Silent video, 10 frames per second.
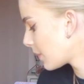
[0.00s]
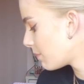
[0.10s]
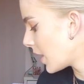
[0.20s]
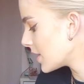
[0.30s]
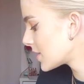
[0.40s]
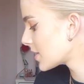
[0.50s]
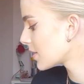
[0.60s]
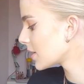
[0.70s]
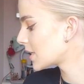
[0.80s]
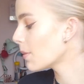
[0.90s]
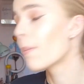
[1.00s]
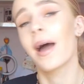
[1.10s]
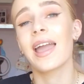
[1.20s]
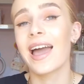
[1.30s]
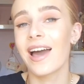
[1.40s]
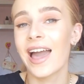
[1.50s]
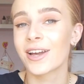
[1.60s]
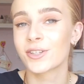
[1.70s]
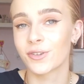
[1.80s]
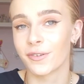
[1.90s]
But some of my
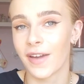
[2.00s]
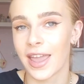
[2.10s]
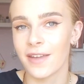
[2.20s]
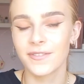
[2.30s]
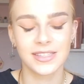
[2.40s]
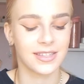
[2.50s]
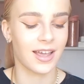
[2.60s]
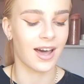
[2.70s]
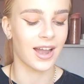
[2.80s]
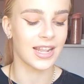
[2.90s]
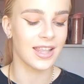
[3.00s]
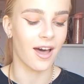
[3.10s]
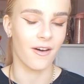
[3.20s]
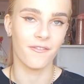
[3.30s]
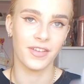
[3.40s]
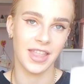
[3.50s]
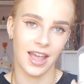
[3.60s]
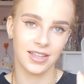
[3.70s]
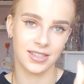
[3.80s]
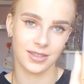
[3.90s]
extra faves, I love
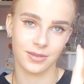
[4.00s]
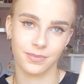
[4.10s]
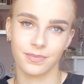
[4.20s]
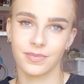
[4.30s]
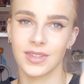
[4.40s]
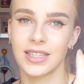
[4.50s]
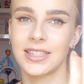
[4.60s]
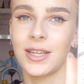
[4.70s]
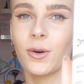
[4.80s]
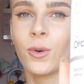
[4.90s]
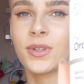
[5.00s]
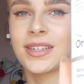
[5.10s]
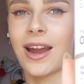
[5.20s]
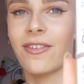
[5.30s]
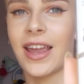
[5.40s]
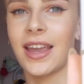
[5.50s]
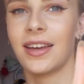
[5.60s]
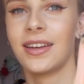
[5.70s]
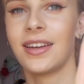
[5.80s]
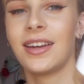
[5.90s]
this. It's the Ordinary
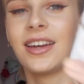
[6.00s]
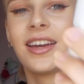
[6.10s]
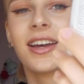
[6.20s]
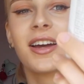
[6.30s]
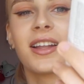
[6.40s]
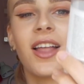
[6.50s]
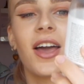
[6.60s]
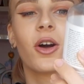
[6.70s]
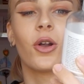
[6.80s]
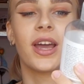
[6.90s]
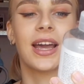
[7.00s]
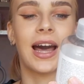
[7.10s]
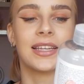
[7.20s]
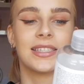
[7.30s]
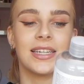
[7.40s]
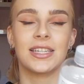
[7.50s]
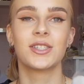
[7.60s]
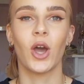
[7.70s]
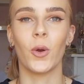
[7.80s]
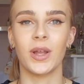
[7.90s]
Glycolic Acid
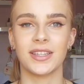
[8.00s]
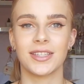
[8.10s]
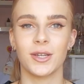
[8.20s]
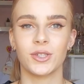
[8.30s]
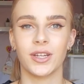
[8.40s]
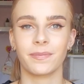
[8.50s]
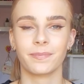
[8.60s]
Toning Solution.